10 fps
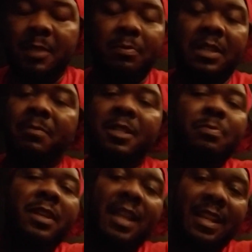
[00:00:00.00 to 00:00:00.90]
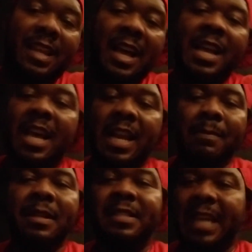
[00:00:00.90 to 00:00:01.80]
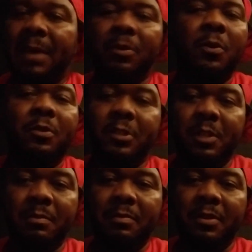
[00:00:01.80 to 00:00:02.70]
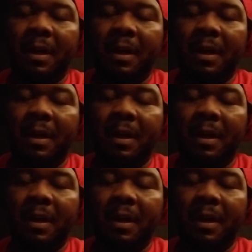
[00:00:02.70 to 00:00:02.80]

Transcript: Let me just put it like that. And I'm not saying we're going to the Super Bowl.